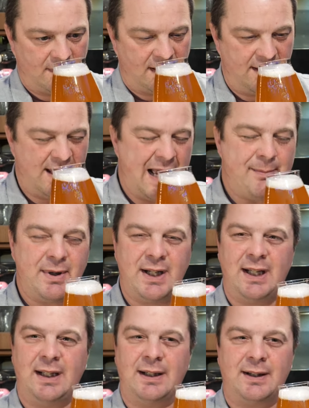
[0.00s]

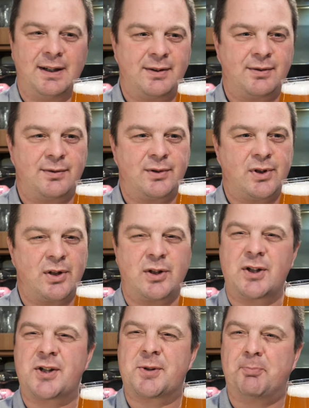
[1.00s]
Lemony and a touch
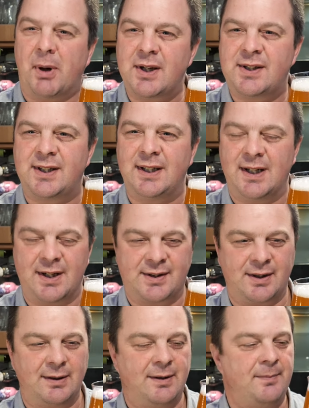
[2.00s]
of
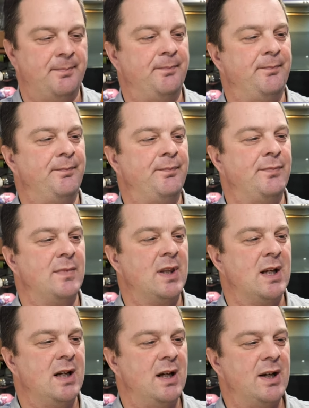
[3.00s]
spiciness and
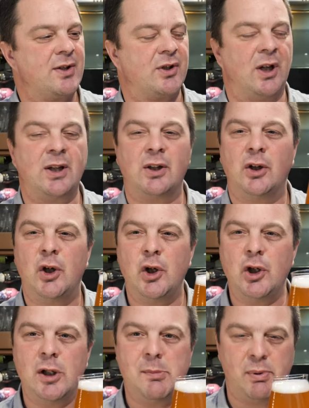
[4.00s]
a slight
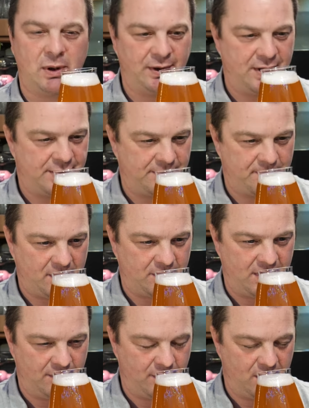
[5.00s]
herbalness about
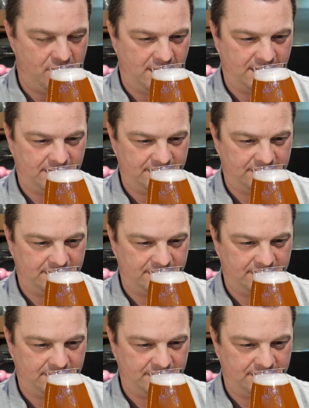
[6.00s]
the aroma.